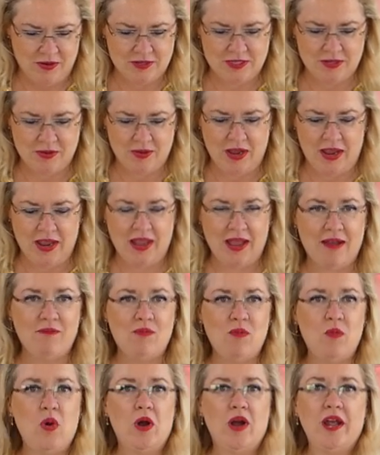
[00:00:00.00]
So I
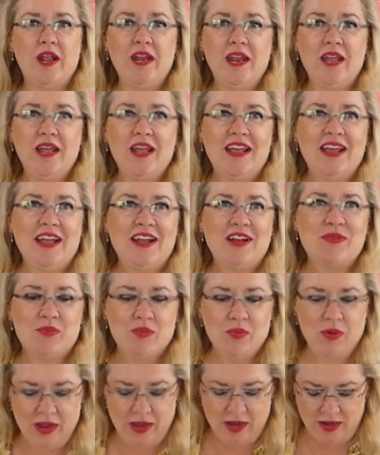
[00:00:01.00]
have one
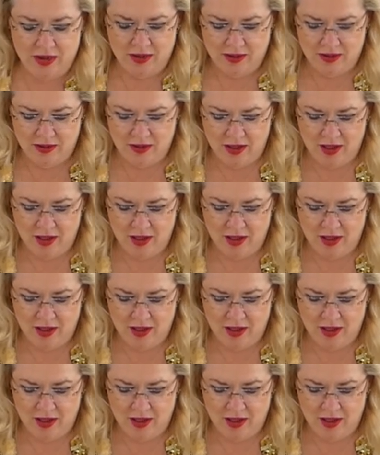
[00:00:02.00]
red